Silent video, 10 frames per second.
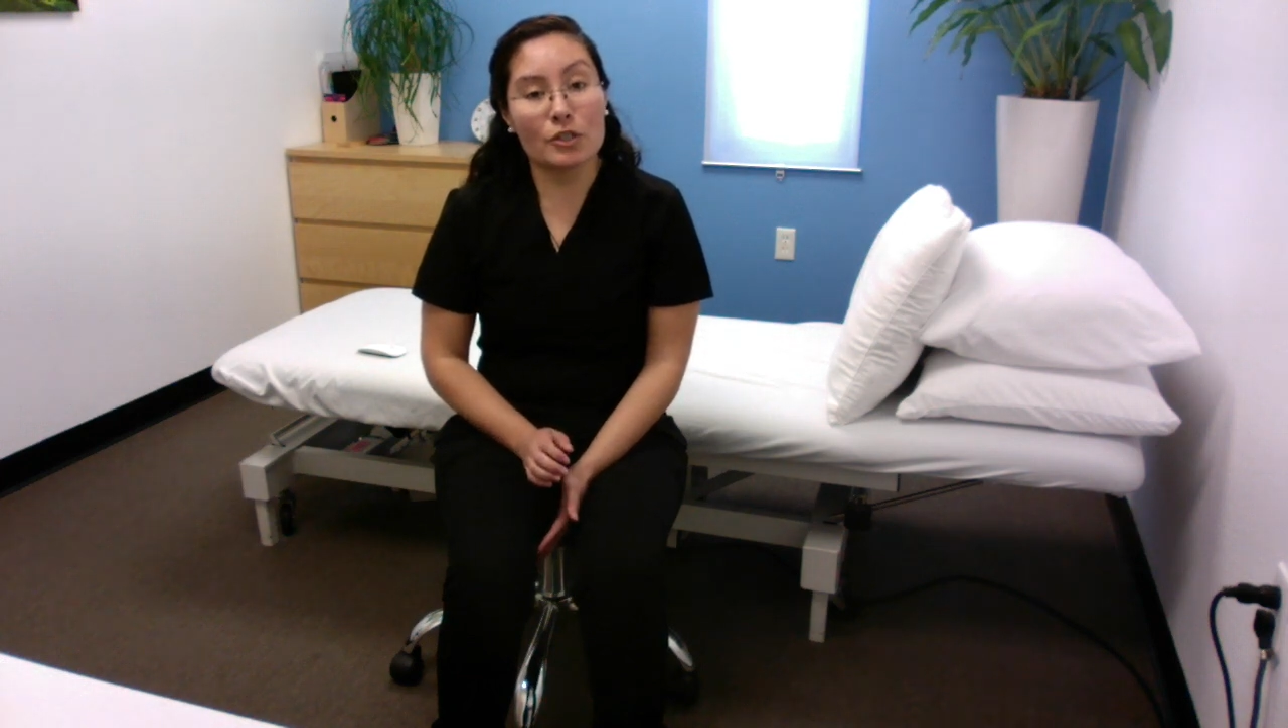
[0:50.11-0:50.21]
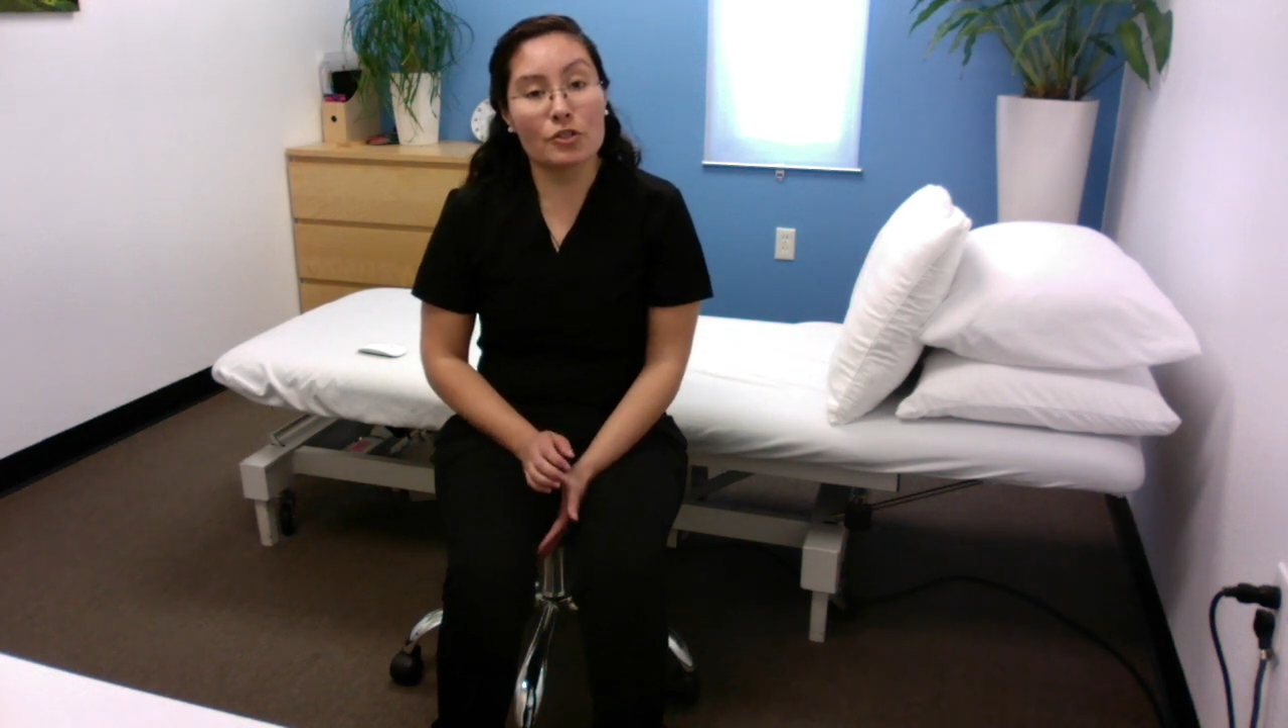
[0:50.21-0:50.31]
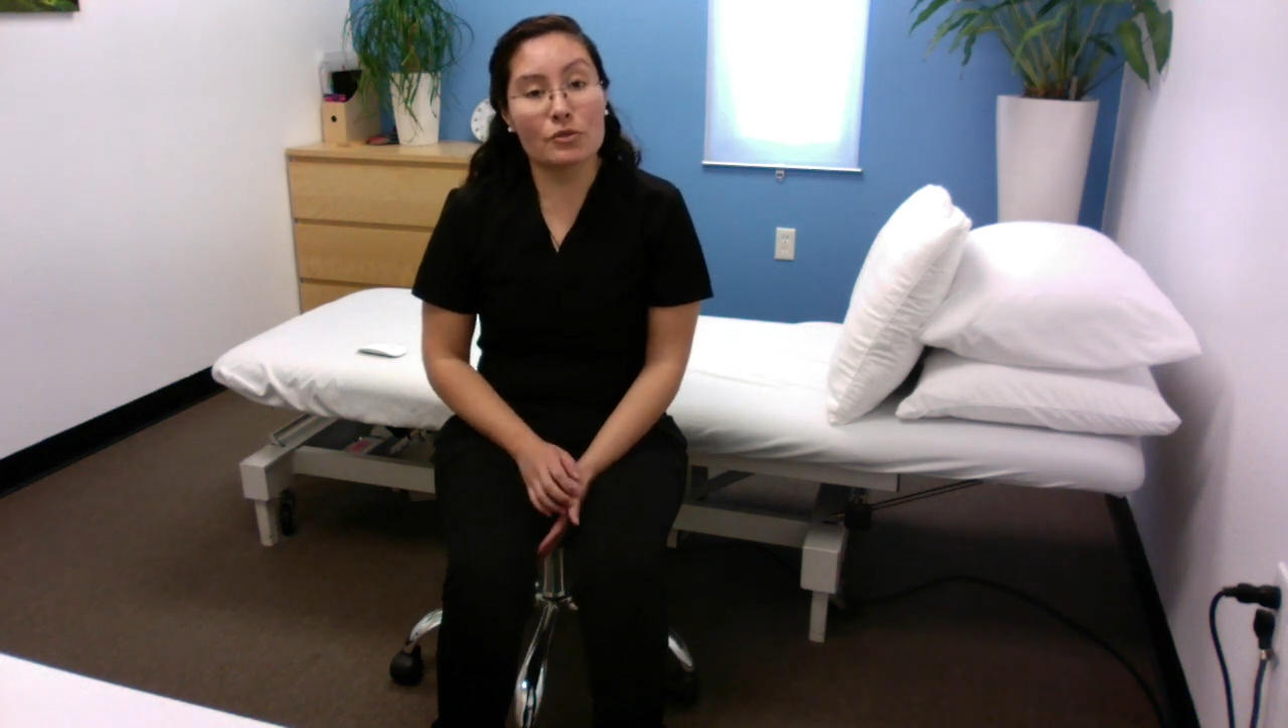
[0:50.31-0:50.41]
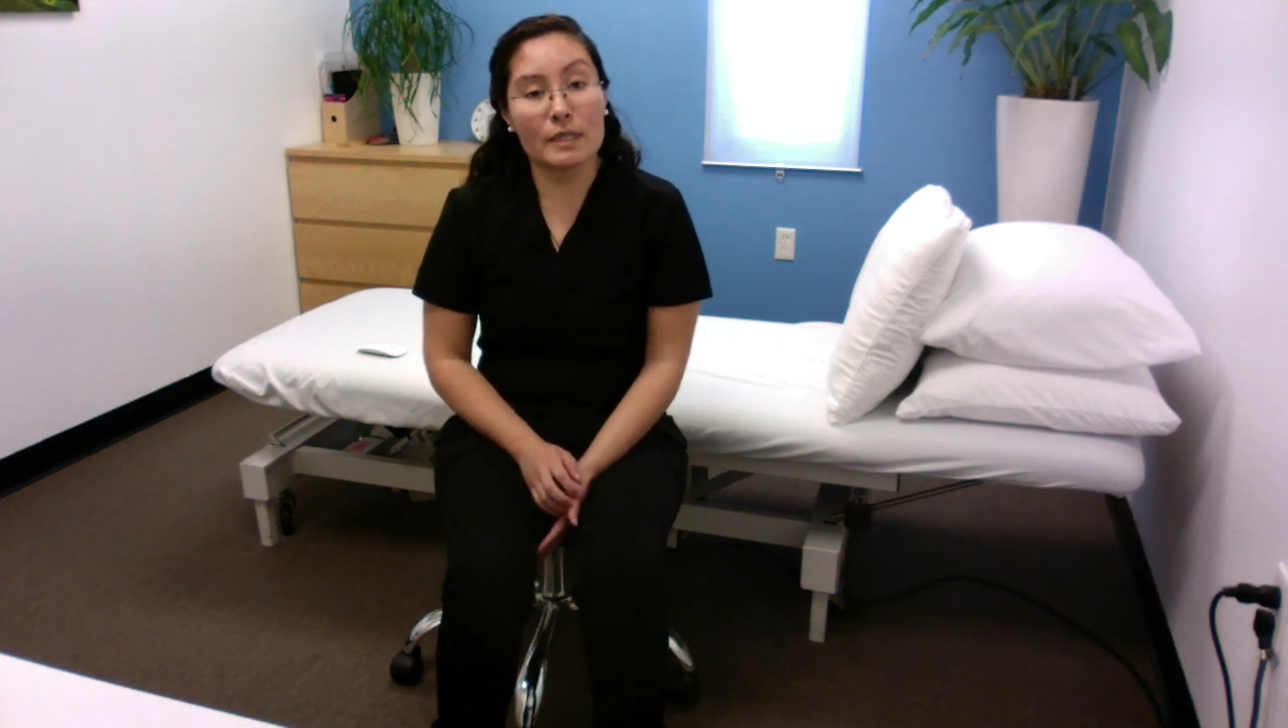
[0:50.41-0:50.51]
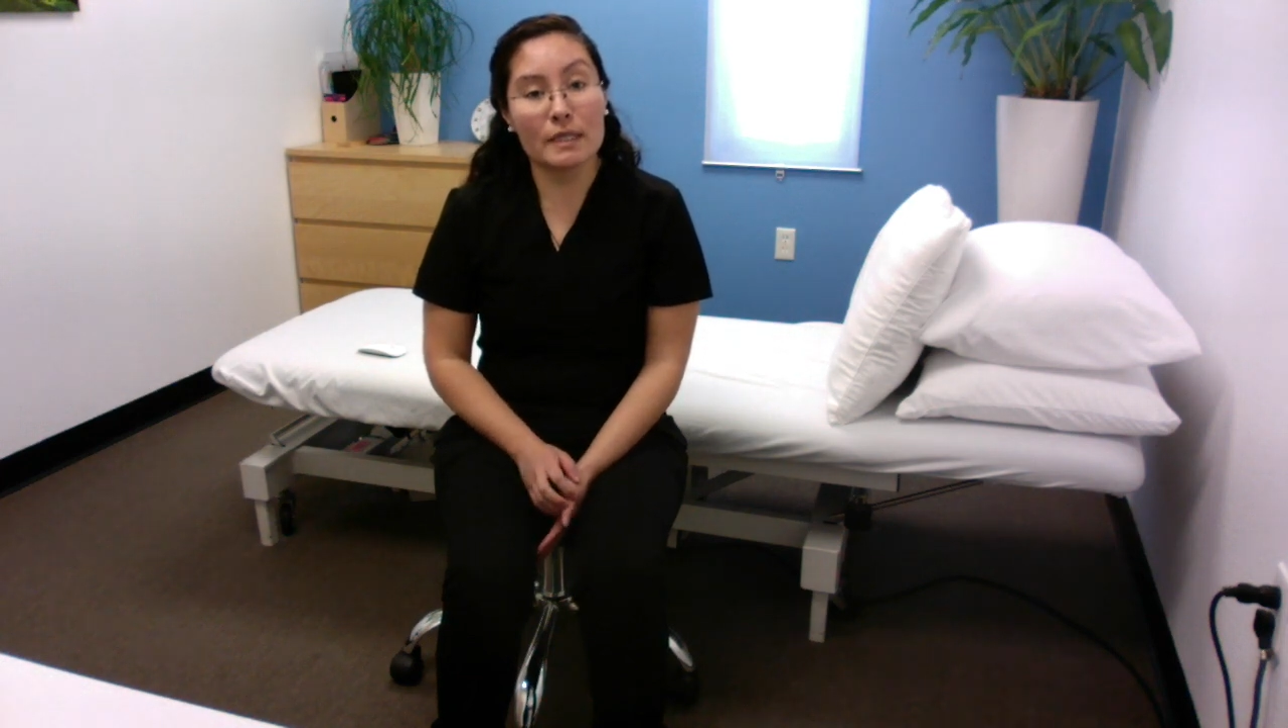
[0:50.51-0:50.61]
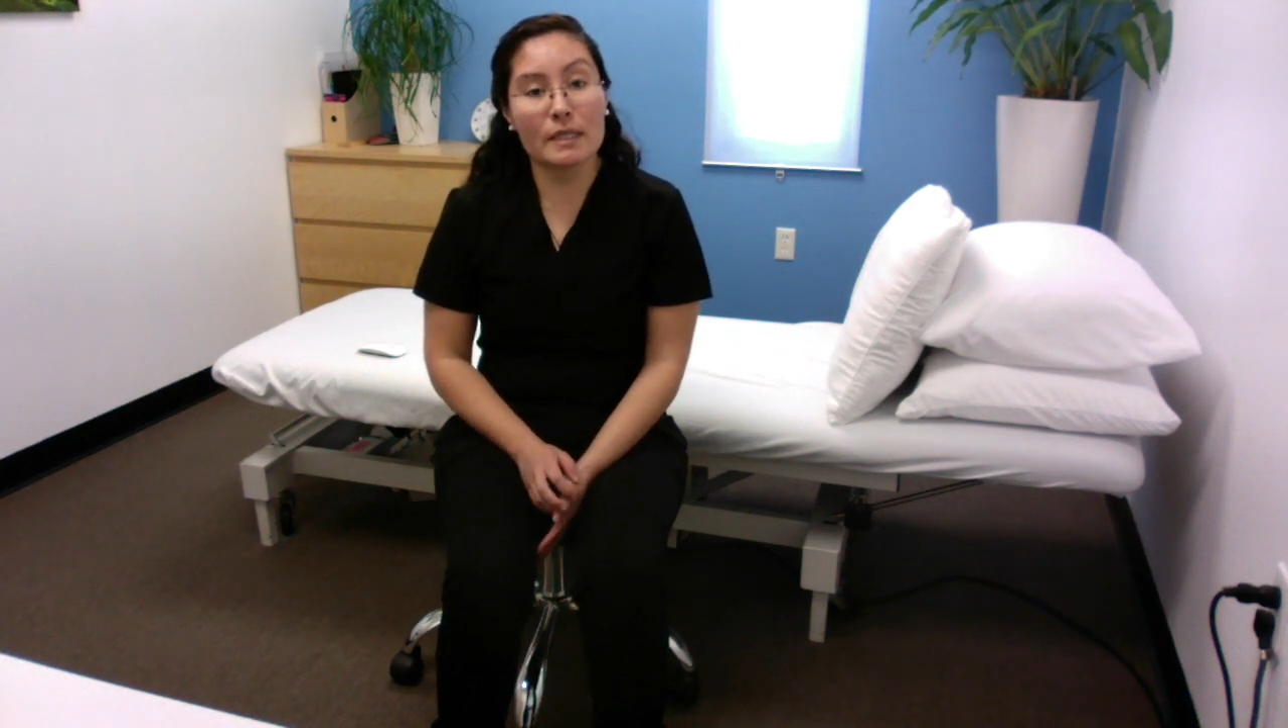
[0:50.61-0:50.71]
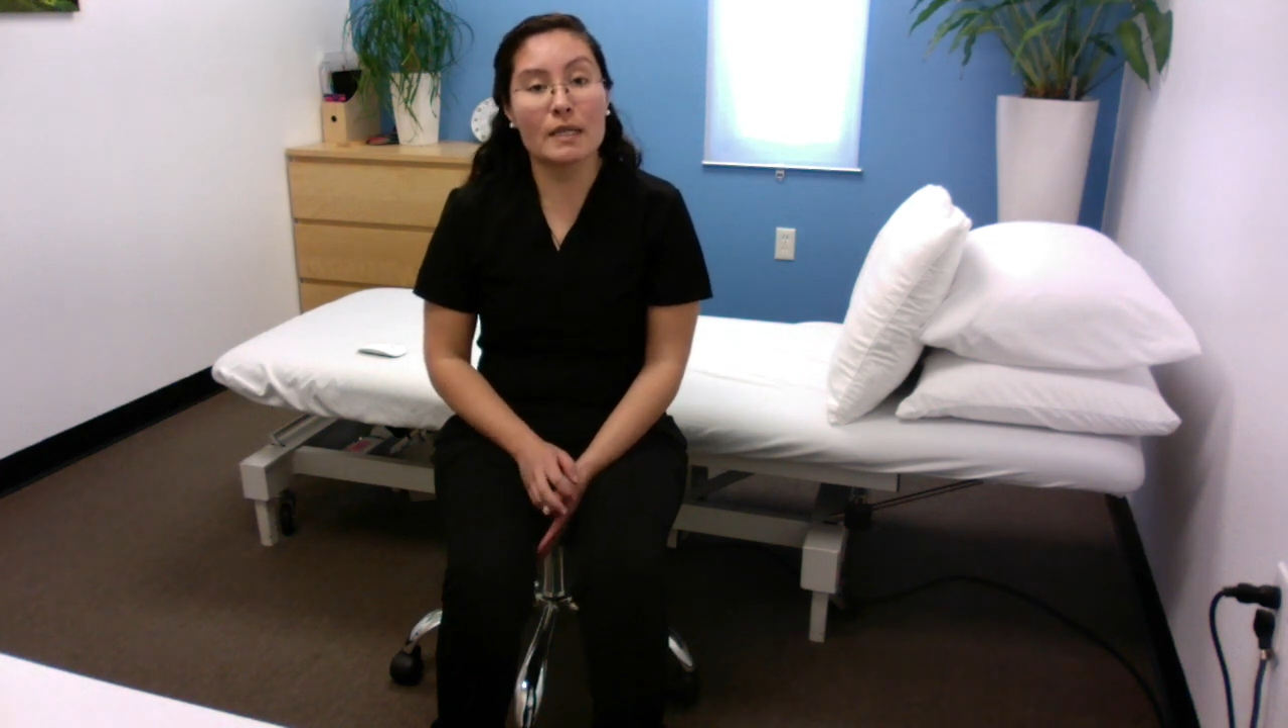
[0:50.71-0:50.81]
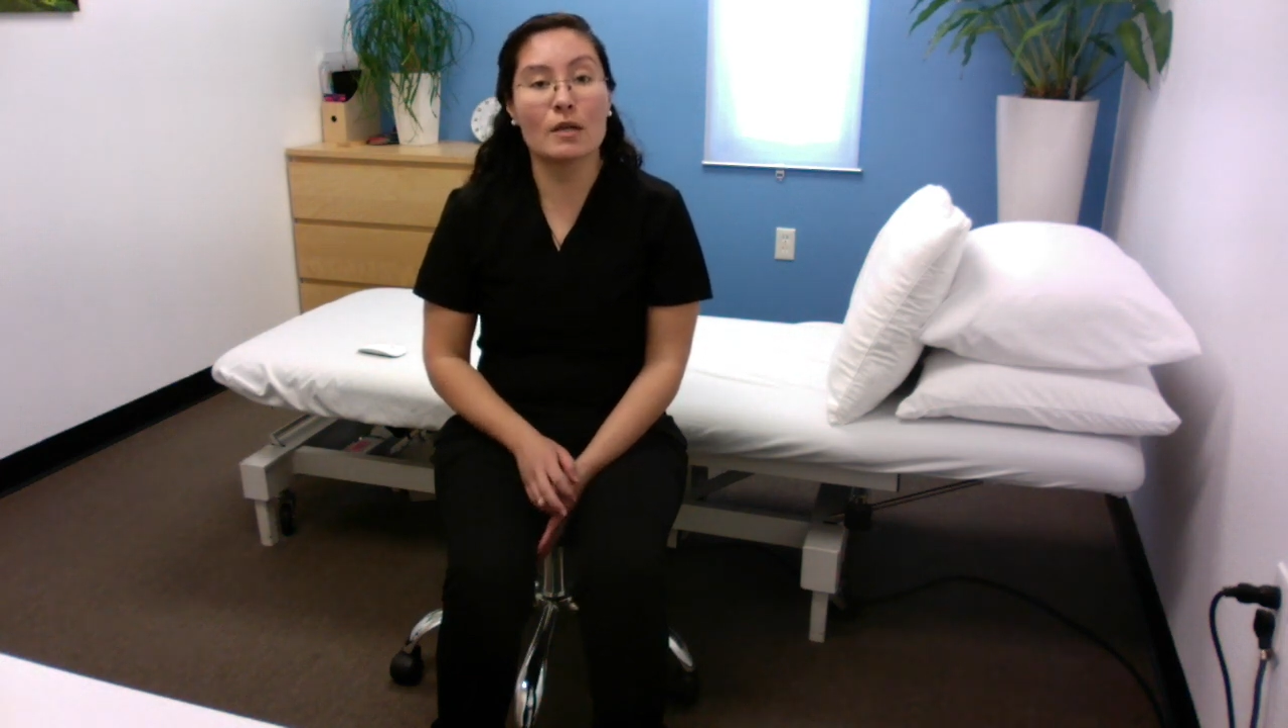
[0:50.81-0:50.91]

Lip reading: trick